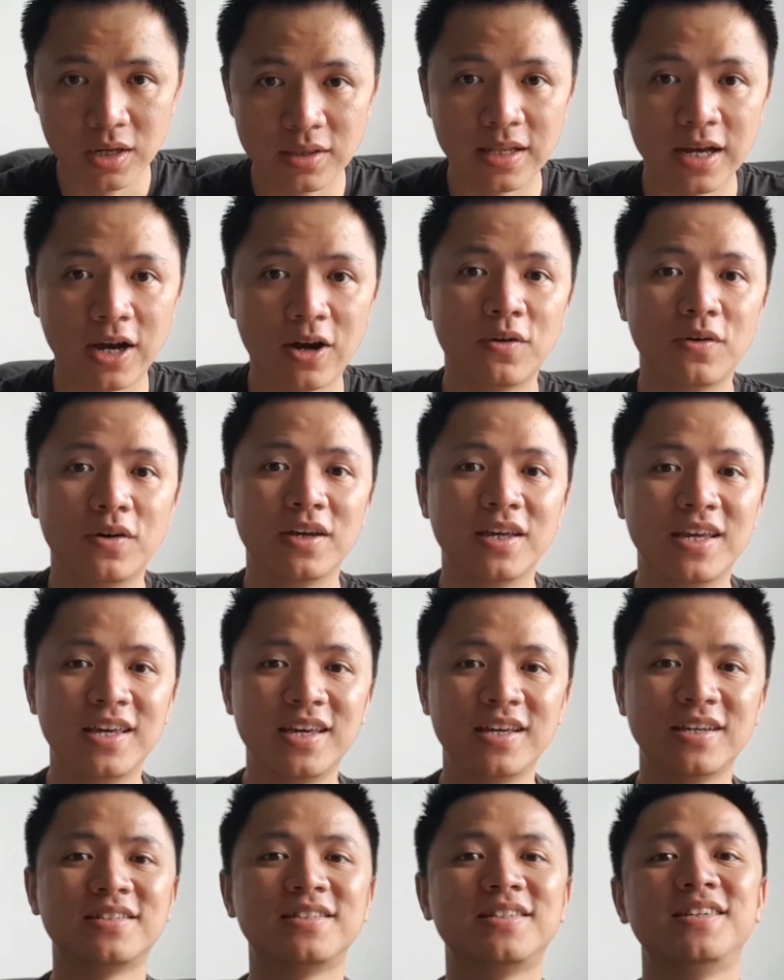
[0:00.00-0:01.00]
Now
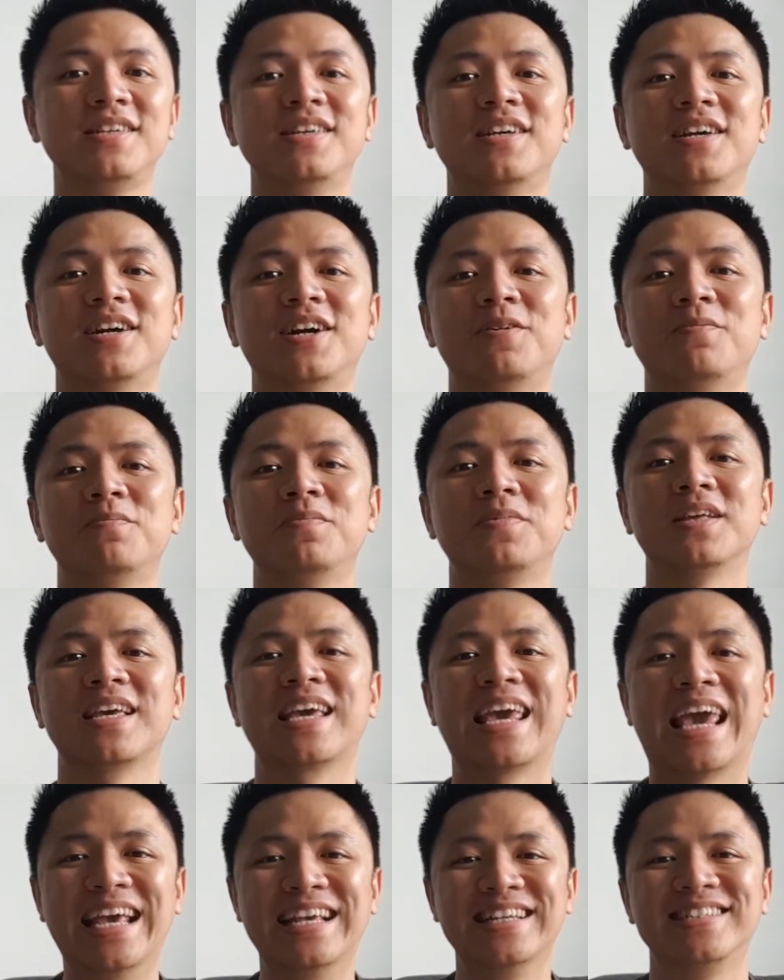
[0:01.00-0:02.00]
here's the
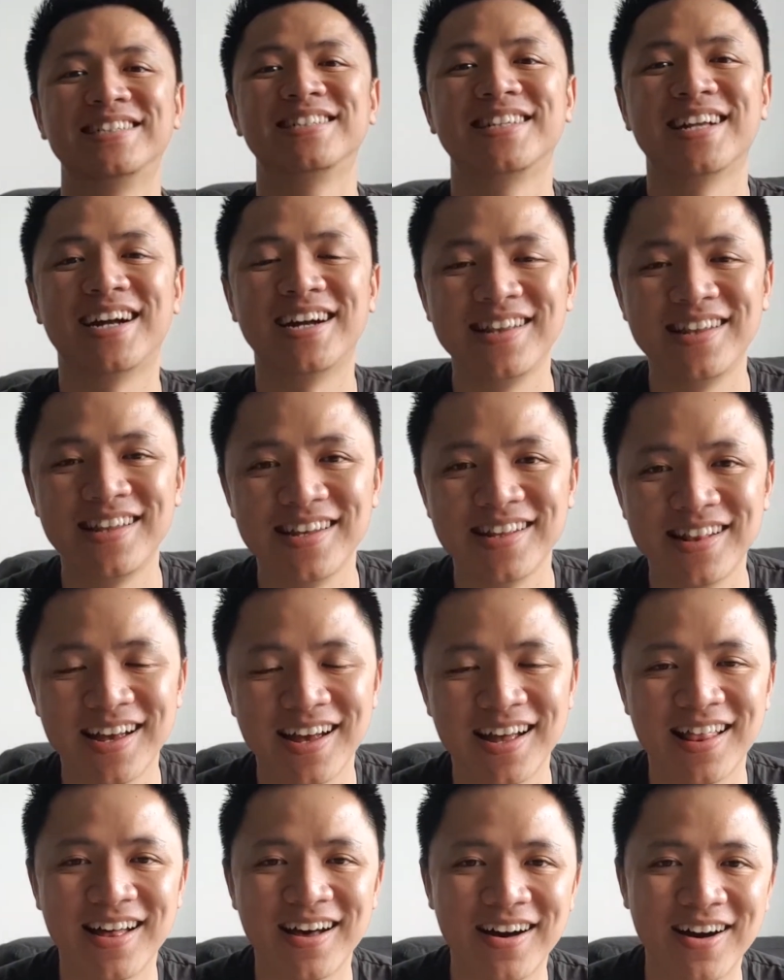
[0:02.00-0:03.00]
case study
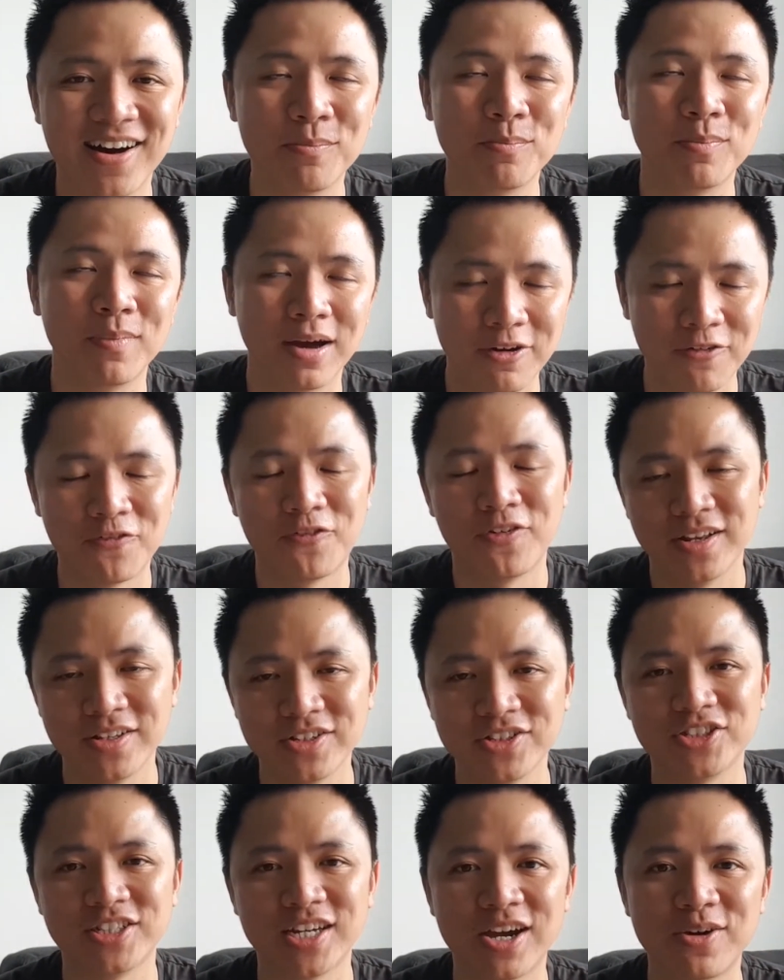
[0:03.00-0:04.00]
that my
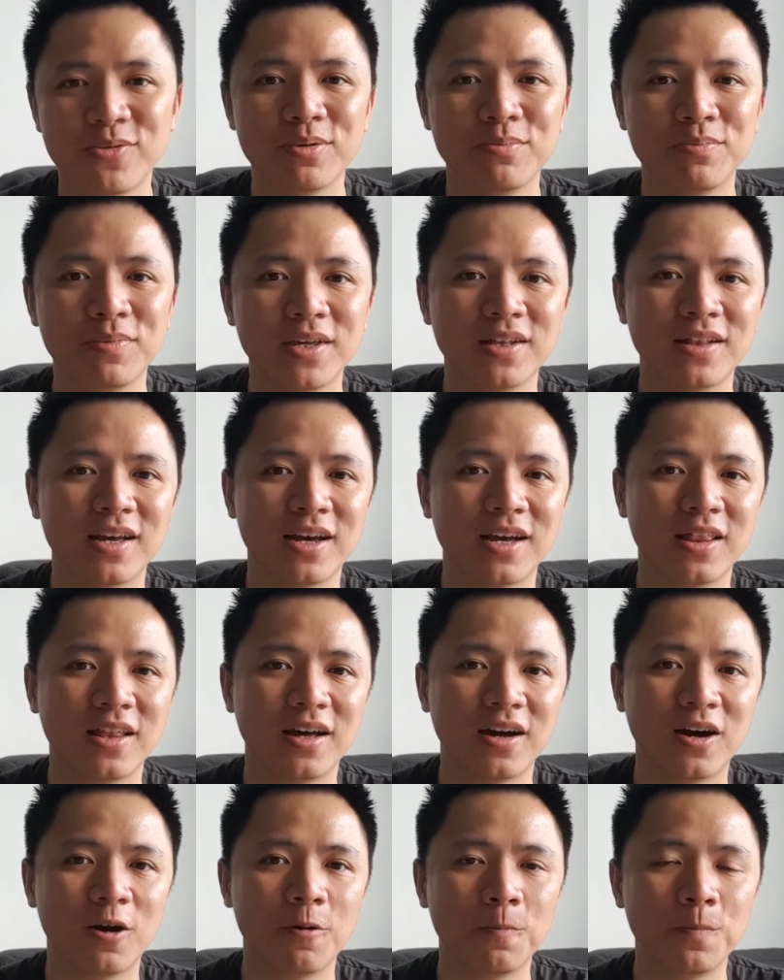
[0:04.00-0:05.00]
friend shared with me, that
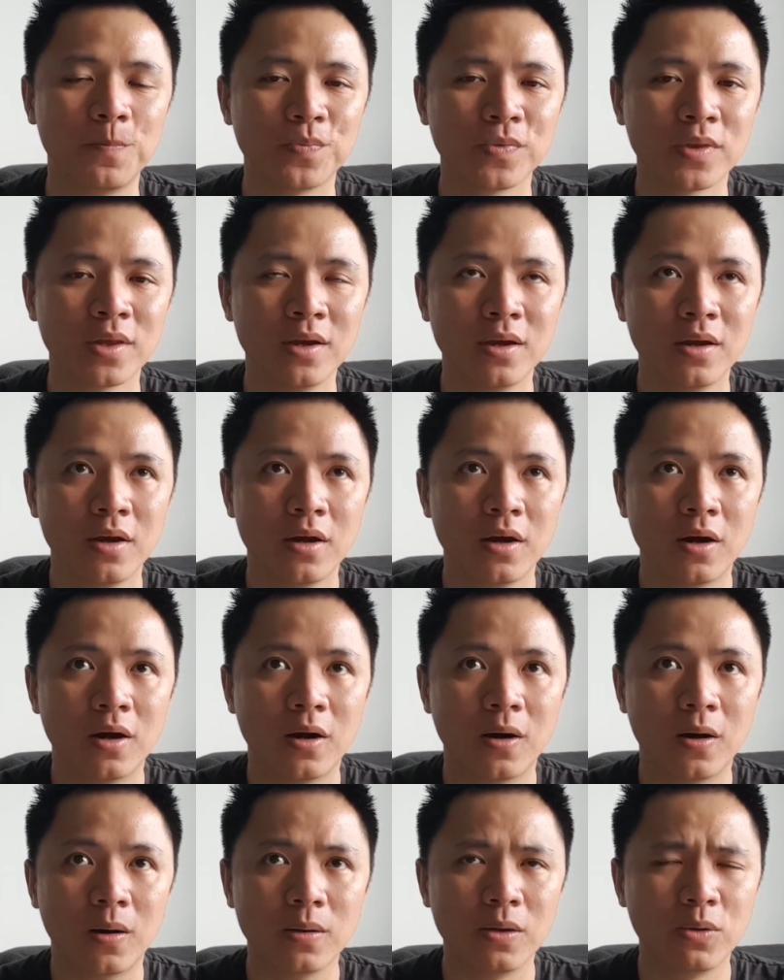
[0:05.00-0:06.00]

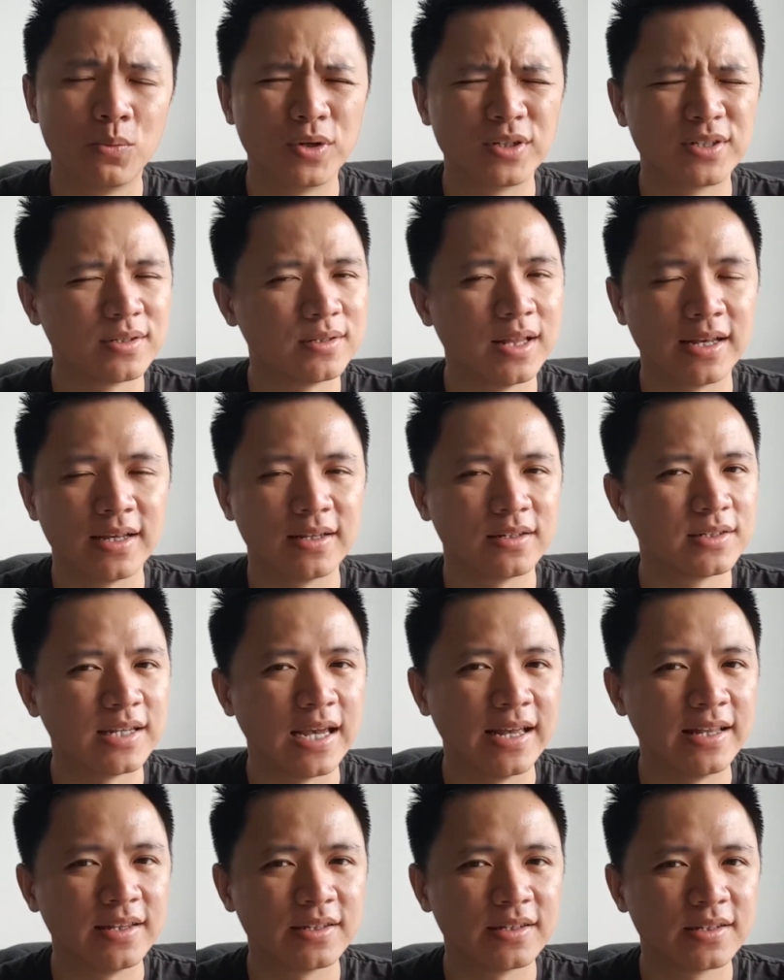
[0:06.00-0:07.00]
it was like
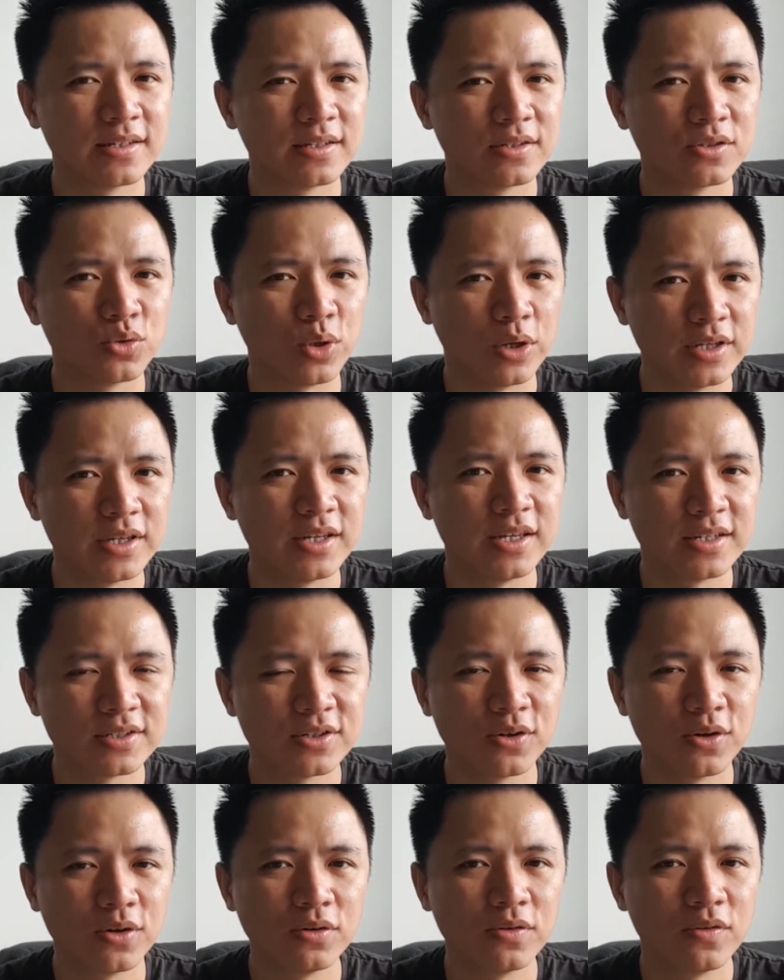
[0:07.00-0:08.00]
20 years
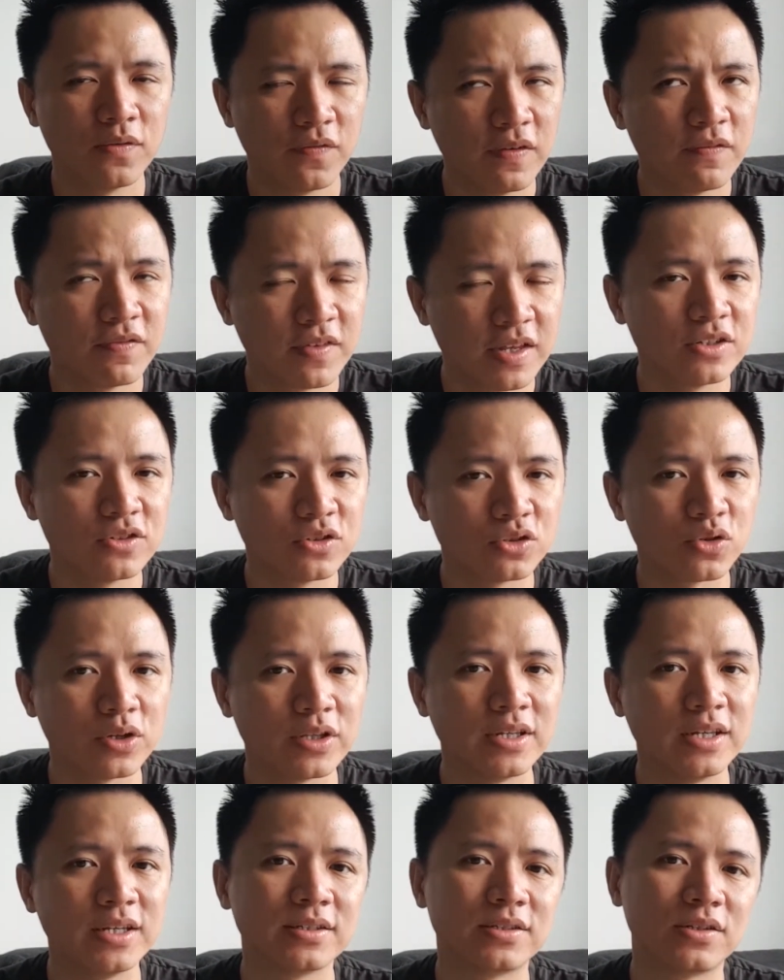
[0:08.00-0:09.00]
ago, 15 to
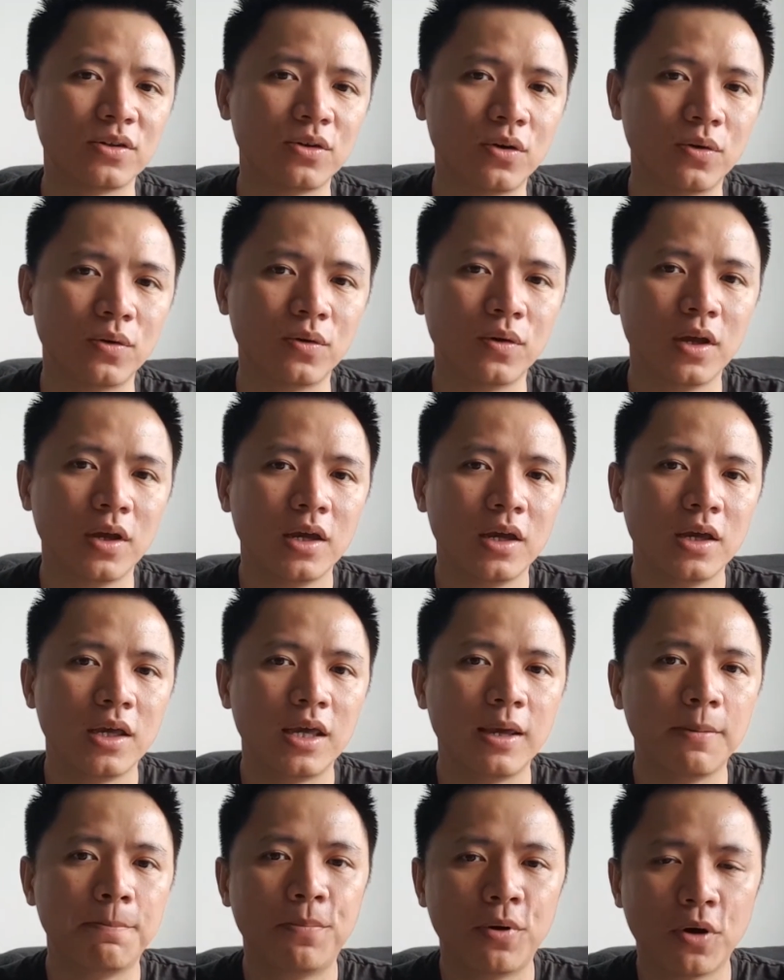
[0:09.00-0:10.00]
20 years ago,
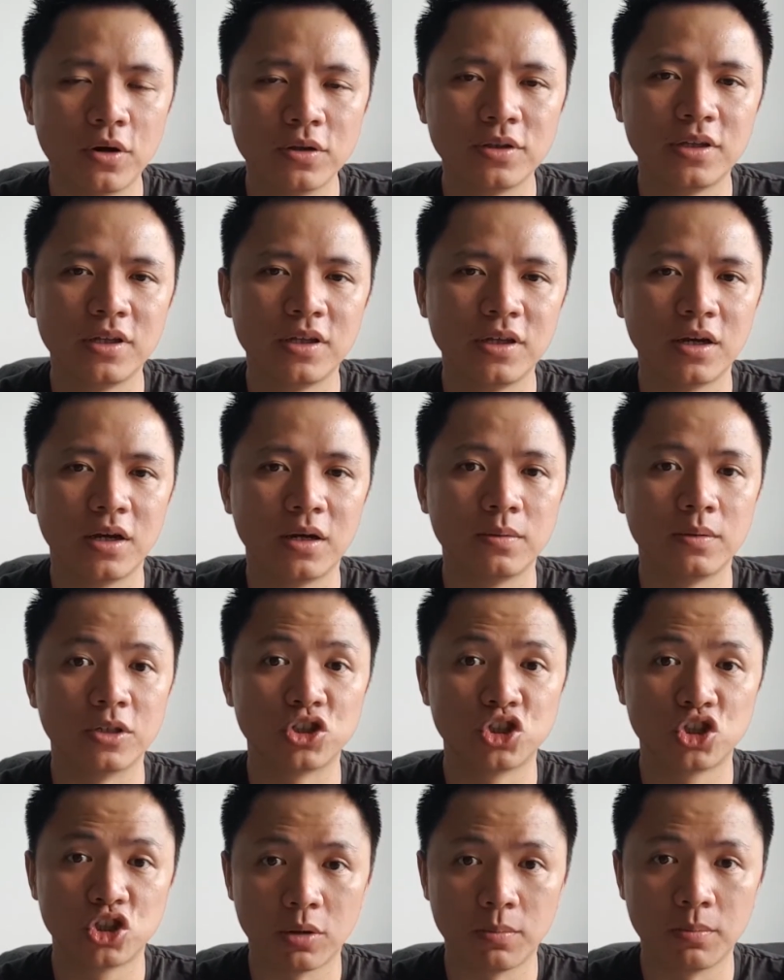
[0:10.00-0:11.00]
he bought the
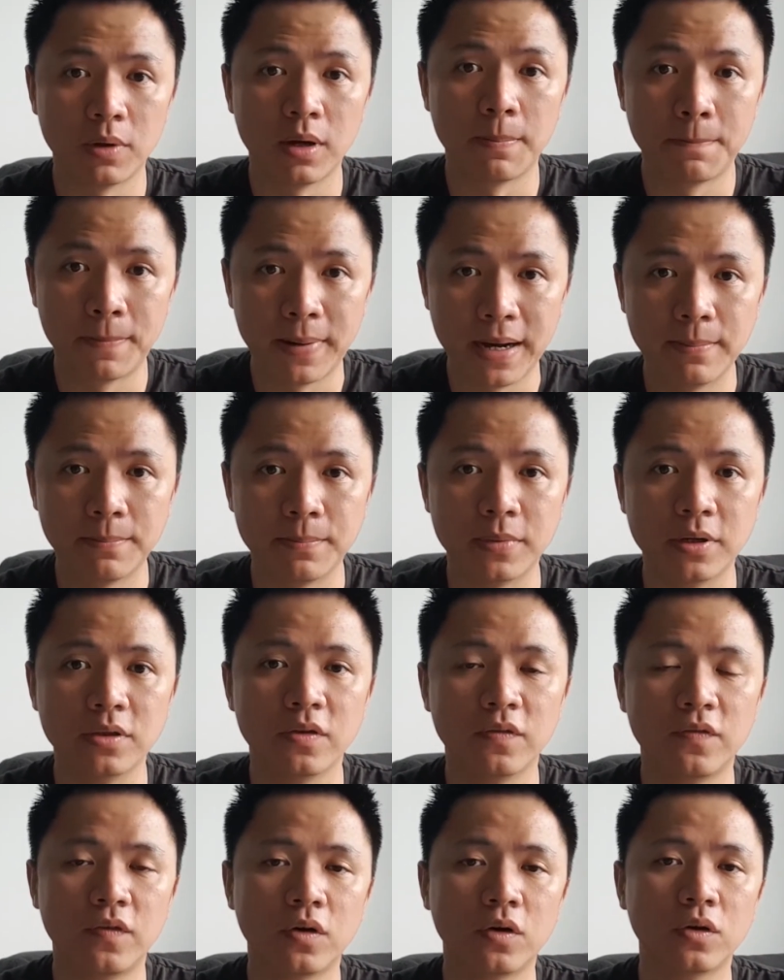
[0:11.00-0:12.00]
shop
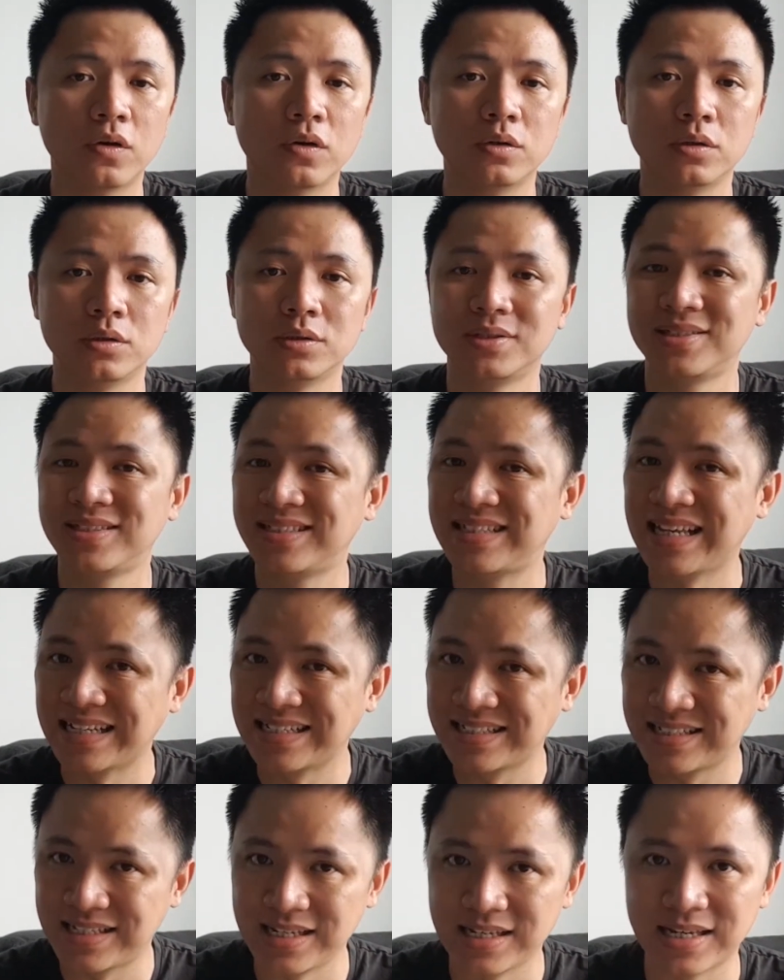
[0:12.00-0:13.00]
apartment for
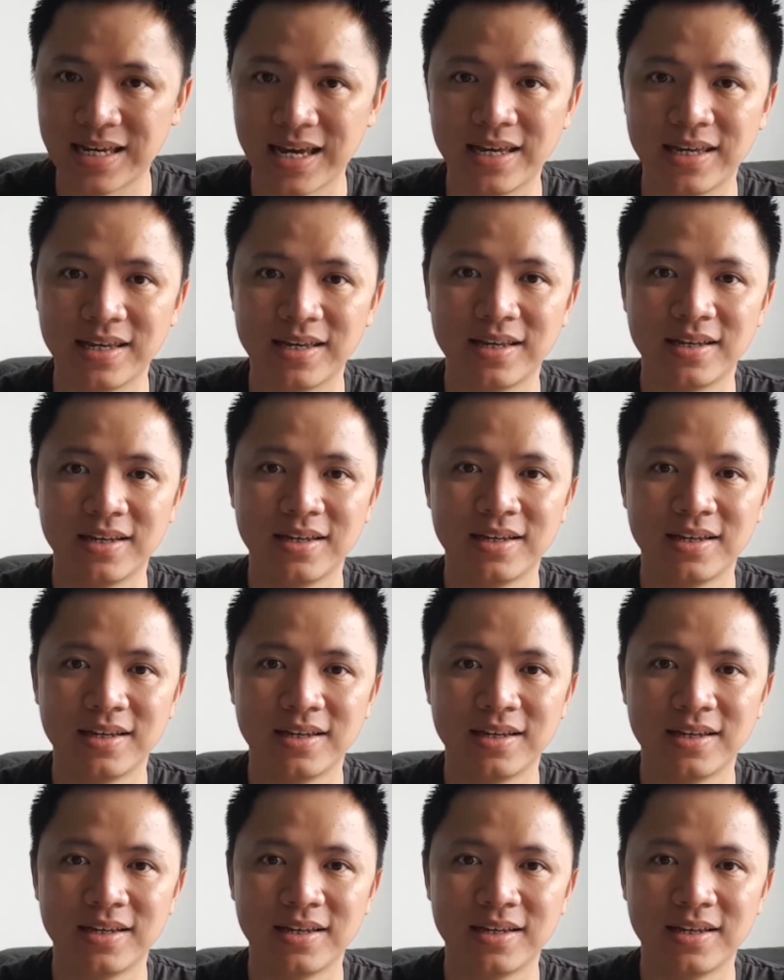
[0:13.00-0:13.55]
60K.